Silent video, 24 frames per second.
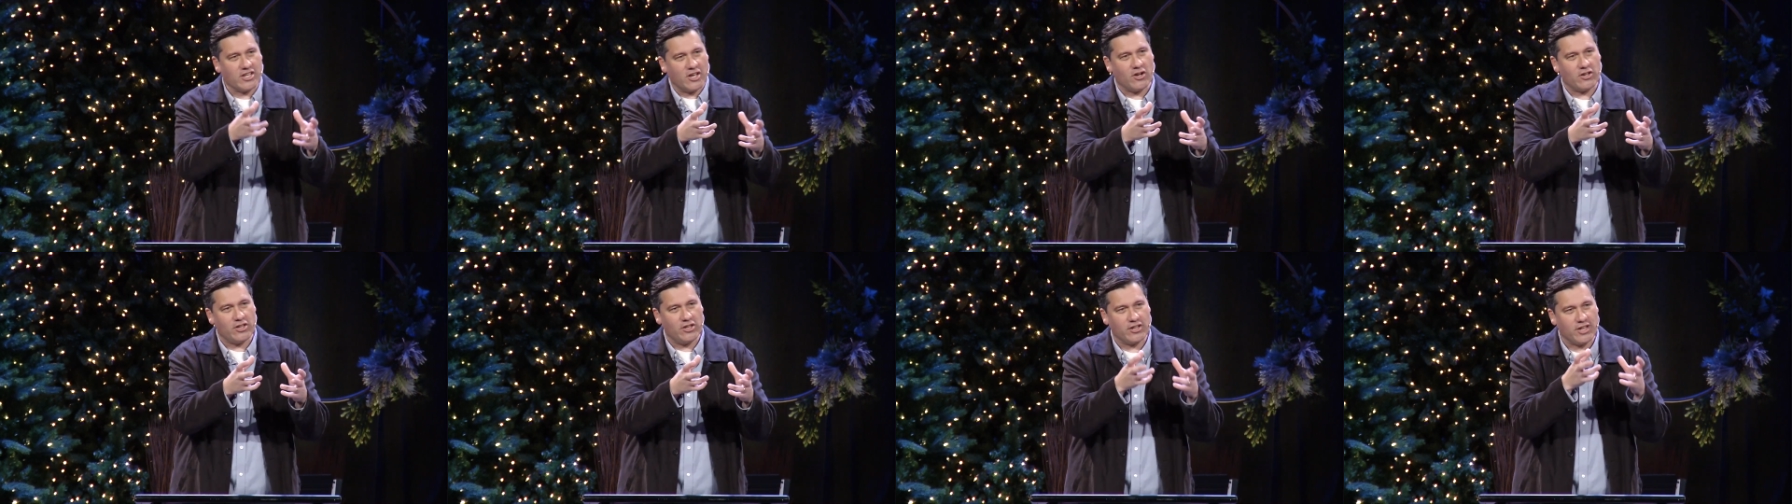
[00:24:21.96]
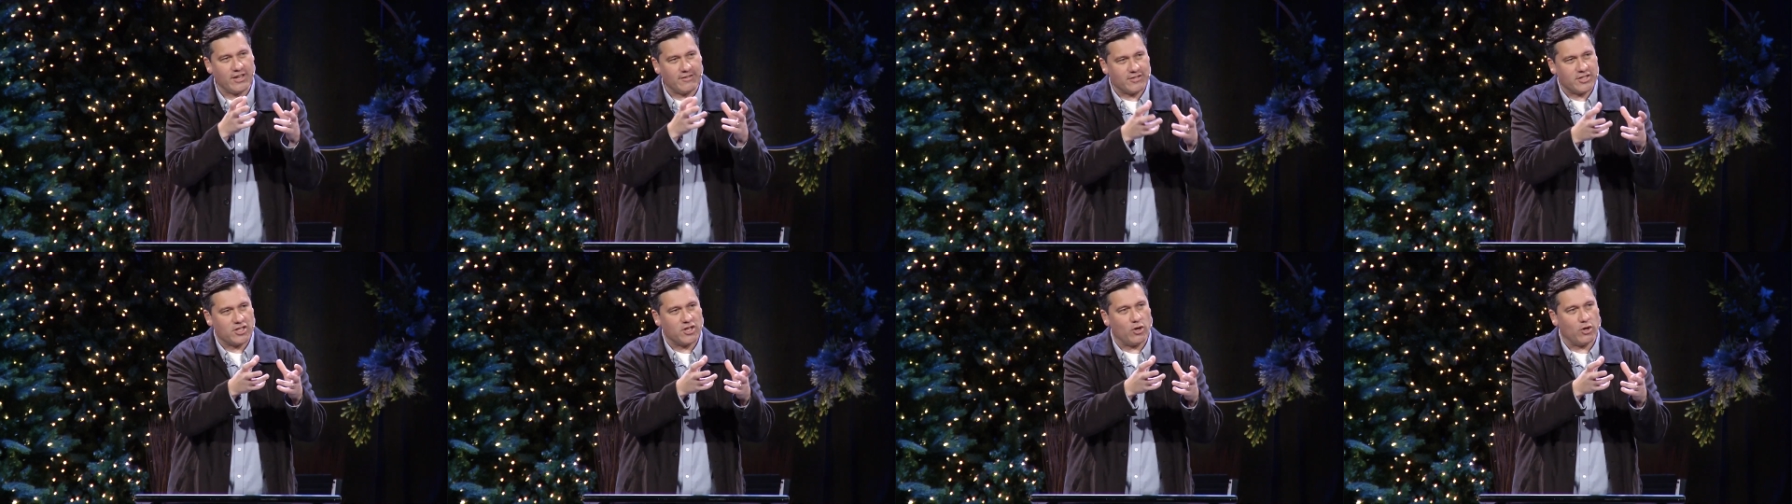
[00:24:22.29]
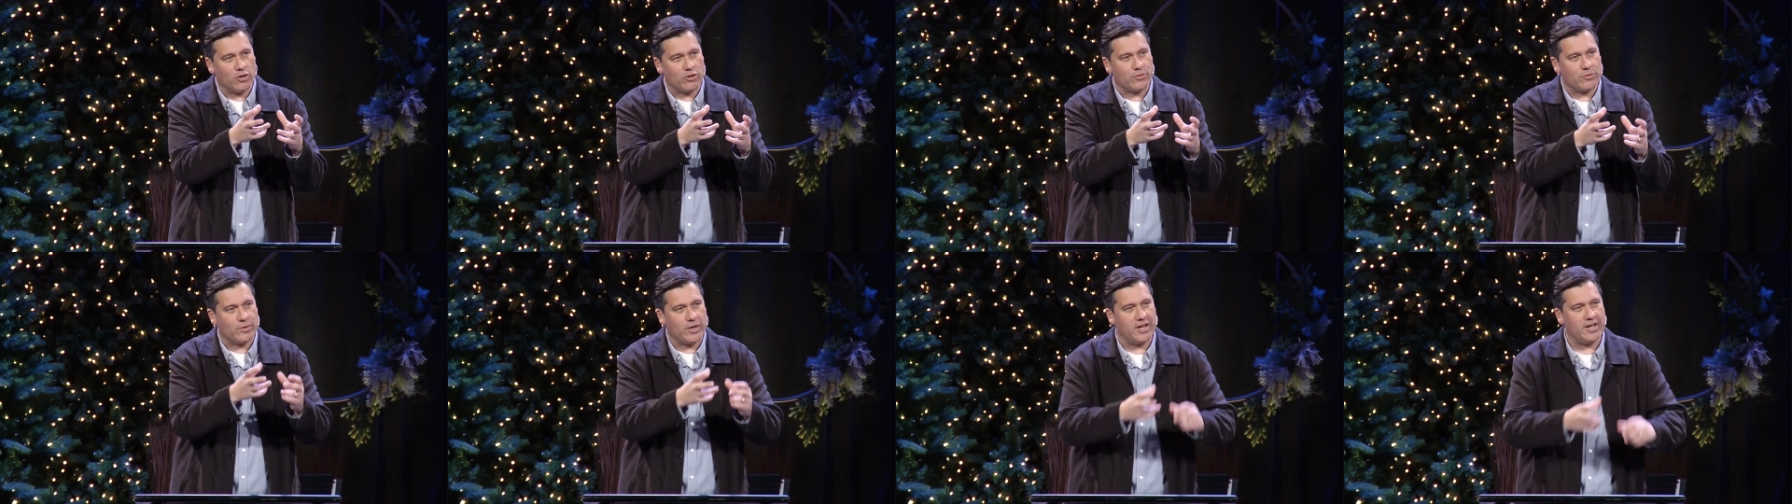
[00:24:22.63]
the you give it to the
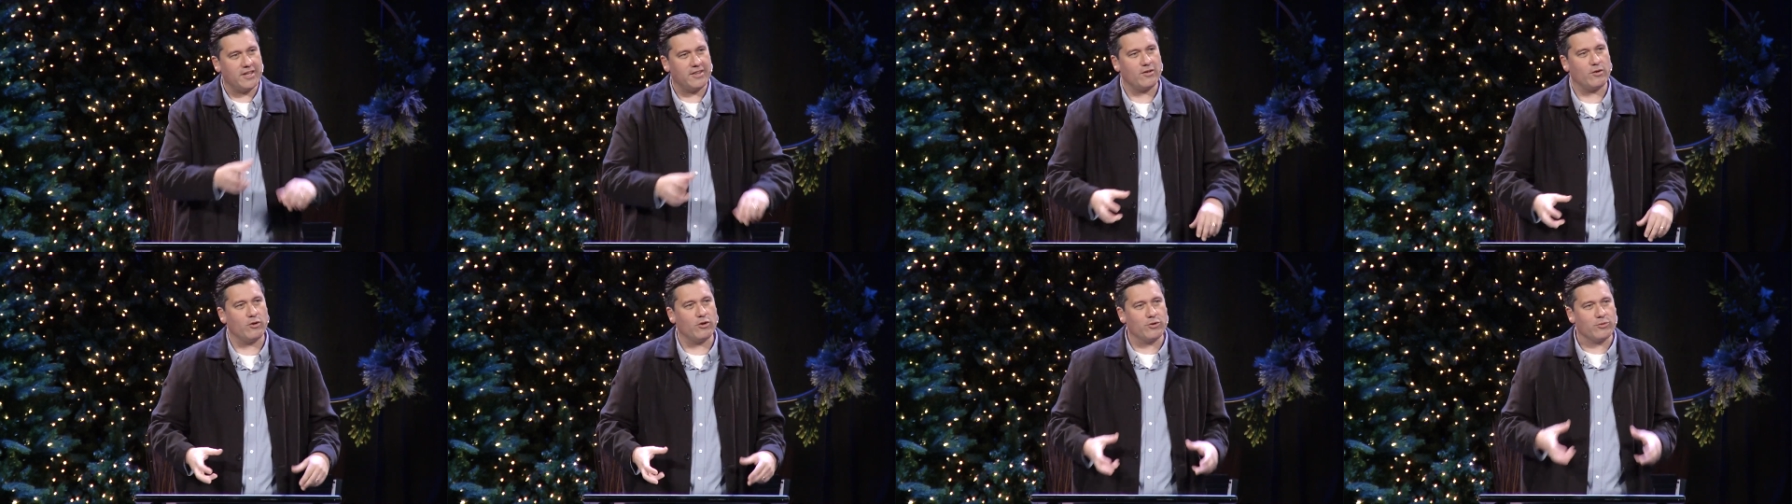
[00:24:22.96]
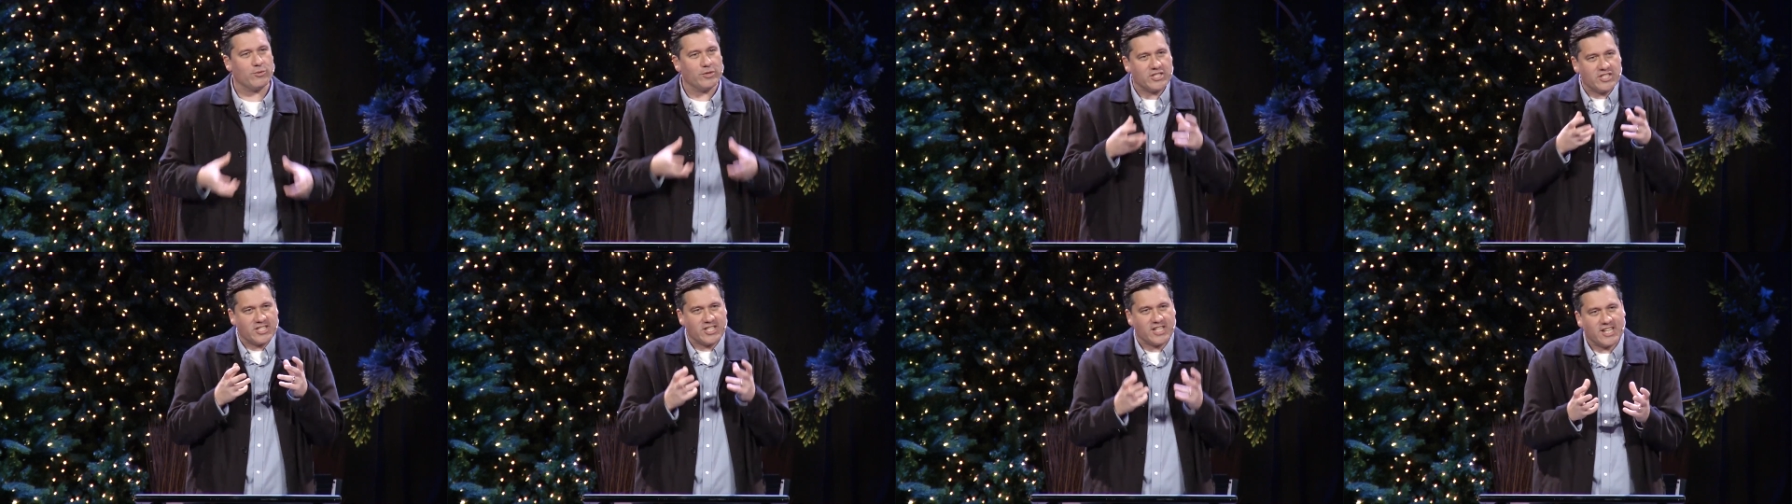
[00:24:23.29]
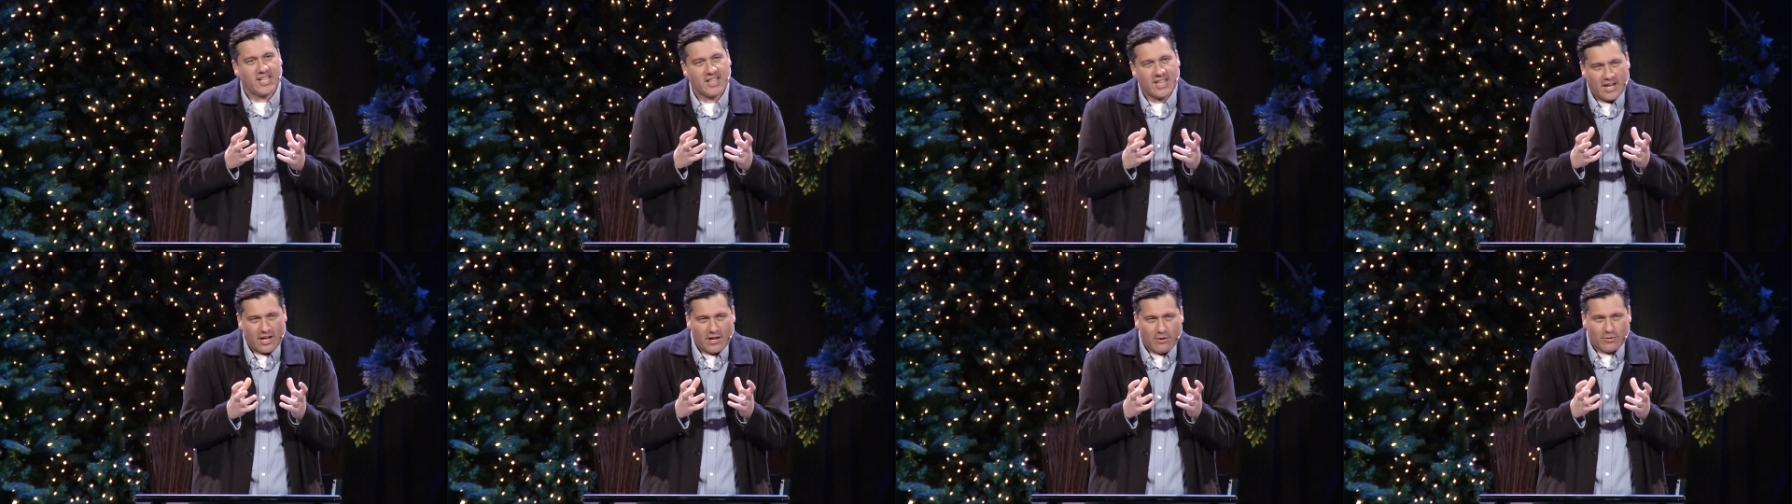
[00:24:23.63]
older one the older one's
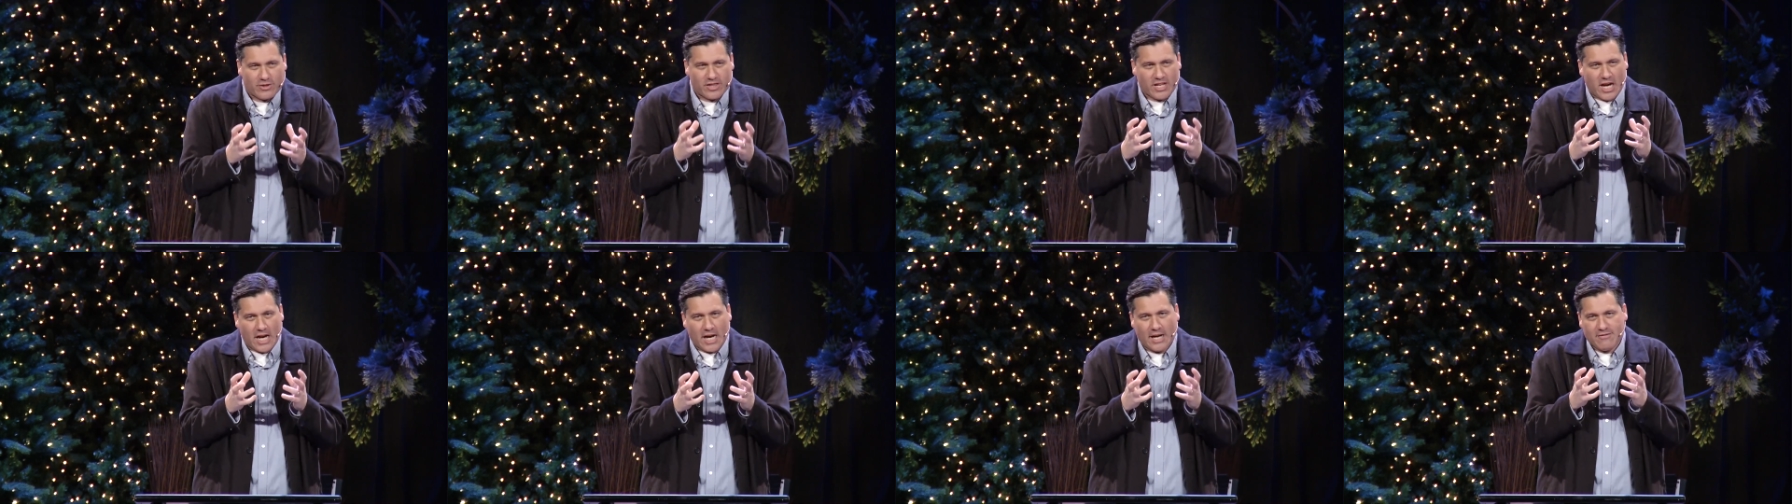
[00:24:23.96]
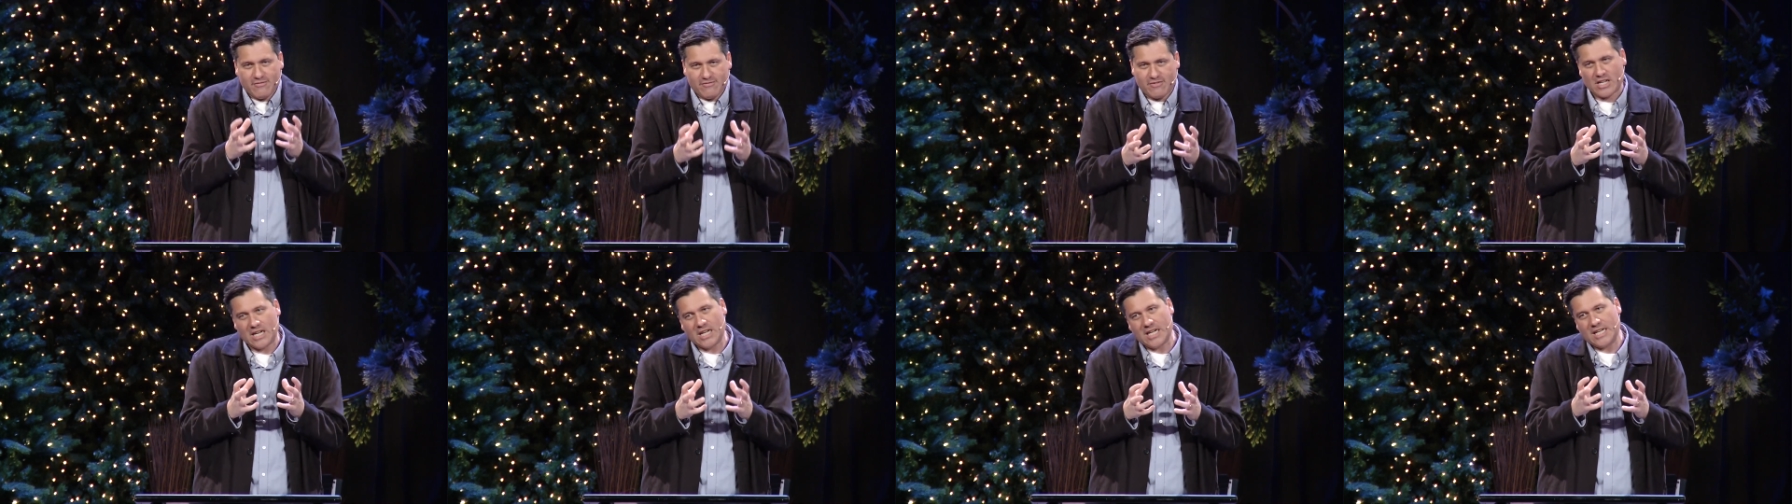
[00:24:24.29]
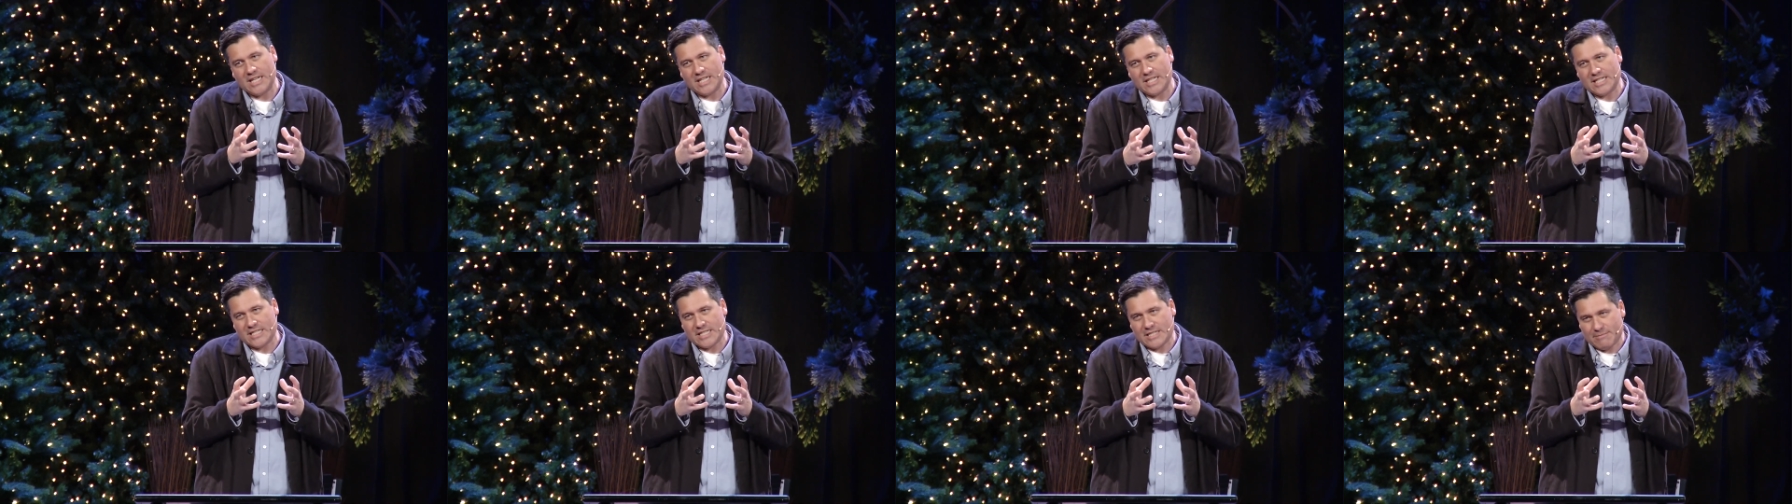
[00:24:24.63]
sitting there with the hot
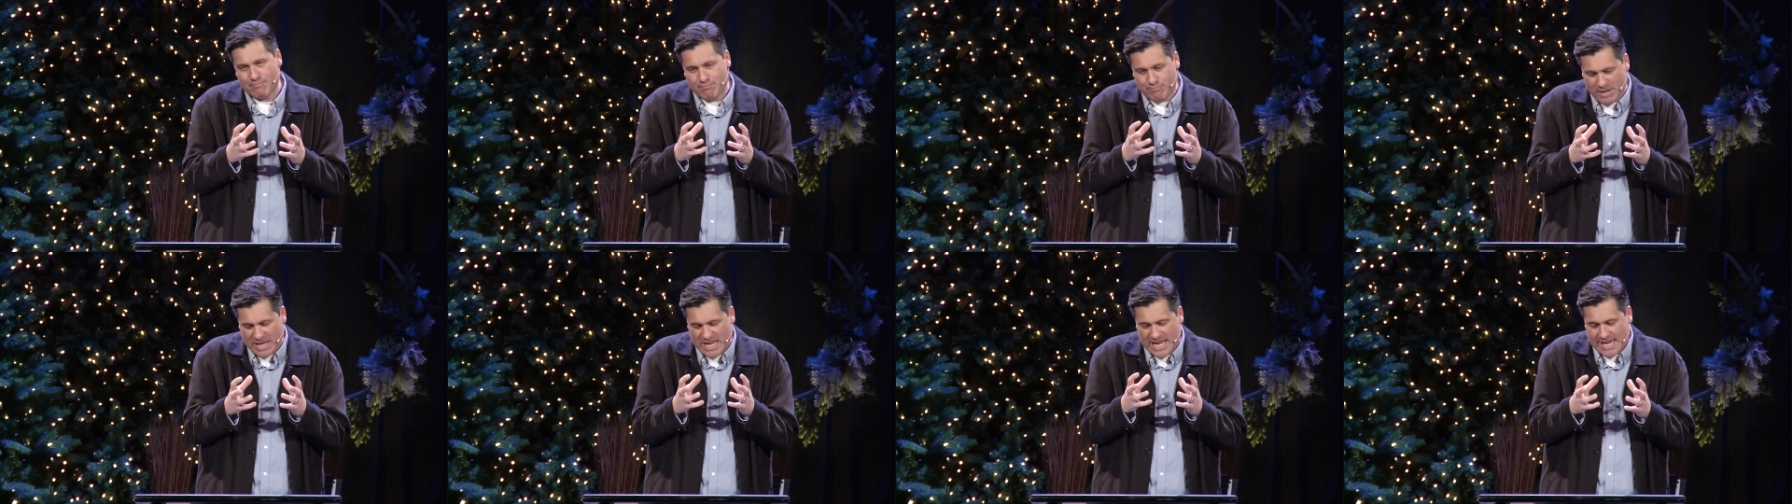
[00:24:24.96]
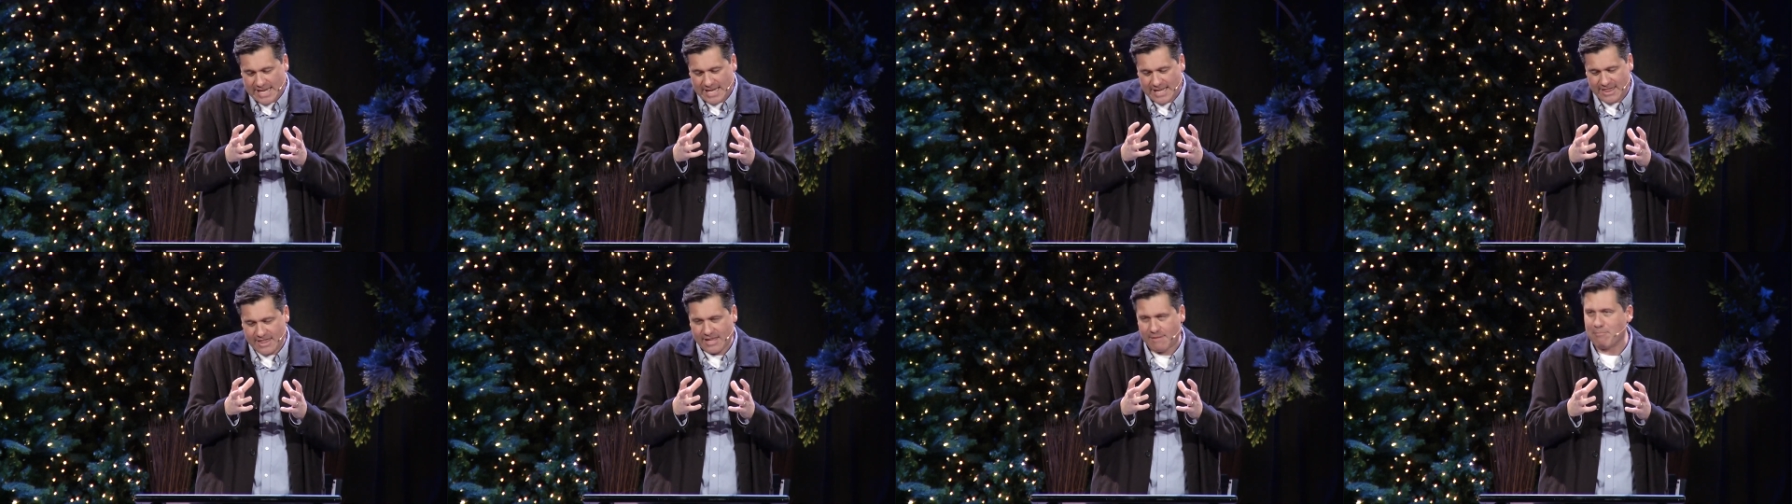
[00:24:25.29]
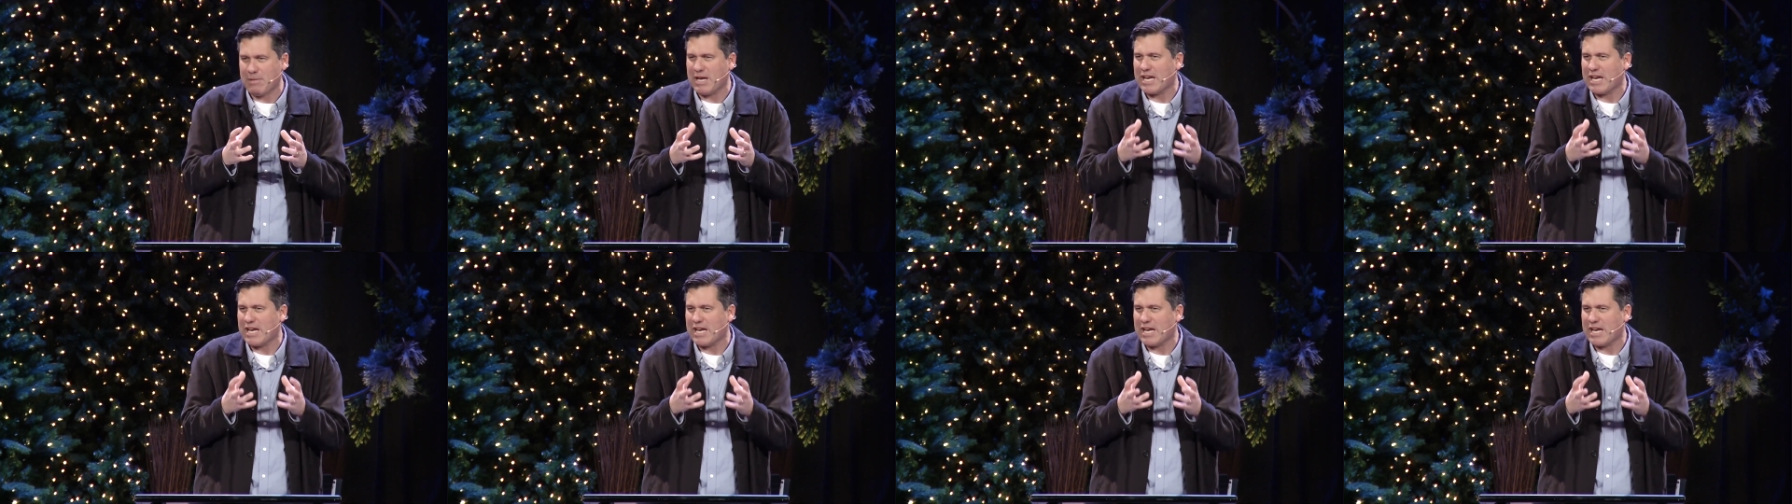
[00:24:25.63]
fries big thing,